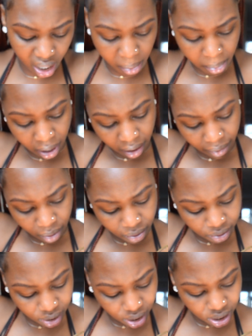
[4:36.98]
I might have
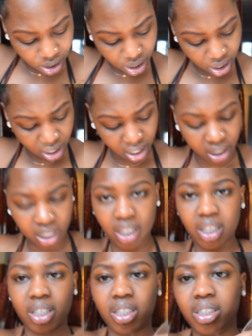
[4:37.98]
overcooked it. Like,
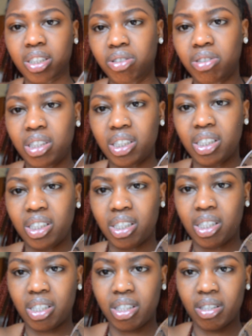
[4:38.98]
you see this?